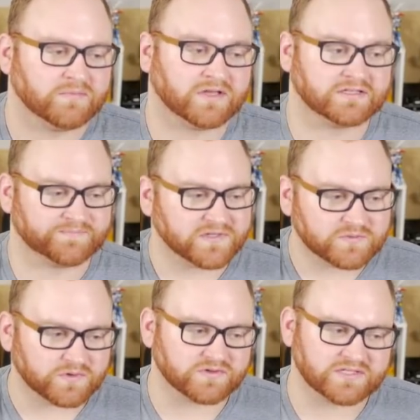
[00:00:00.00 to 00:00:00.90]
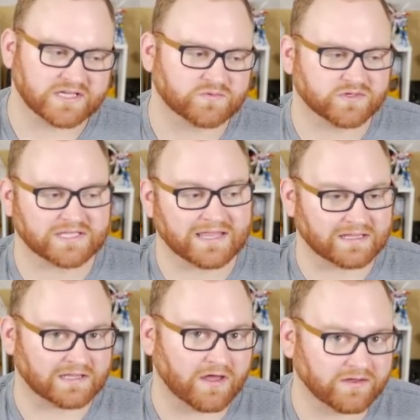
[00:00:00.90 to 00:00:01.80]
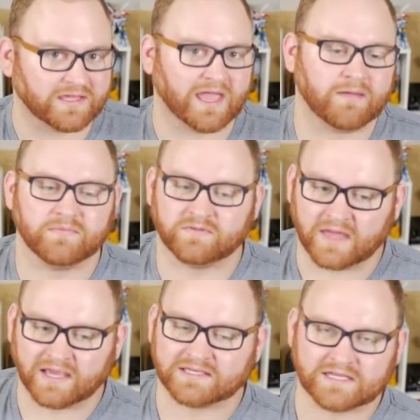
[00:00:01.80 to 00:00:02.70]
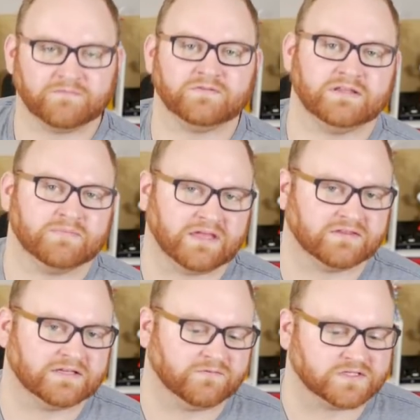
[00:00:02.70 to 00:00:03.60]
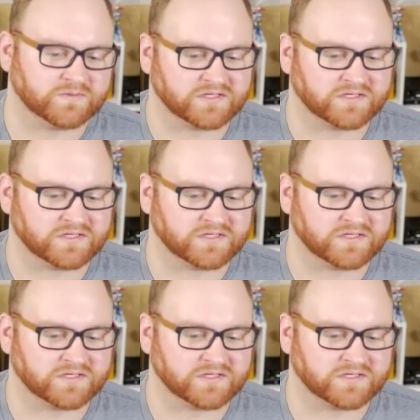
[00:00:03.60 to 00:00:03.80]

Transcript: because this is one of those things where it's in a long game that can definitely make the difference,